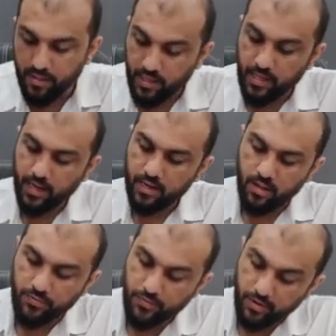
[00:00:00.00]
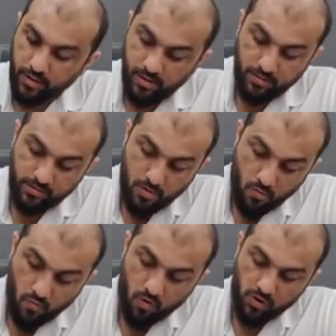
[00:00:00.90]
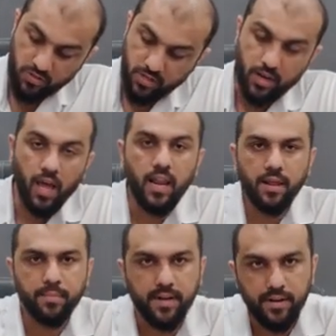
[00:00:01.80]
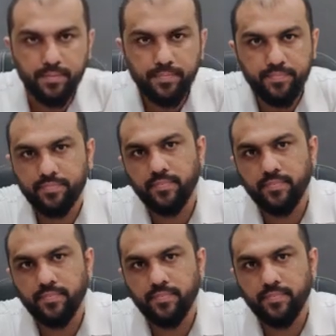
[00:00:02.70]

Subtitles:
The correct answer is wants are unlimited.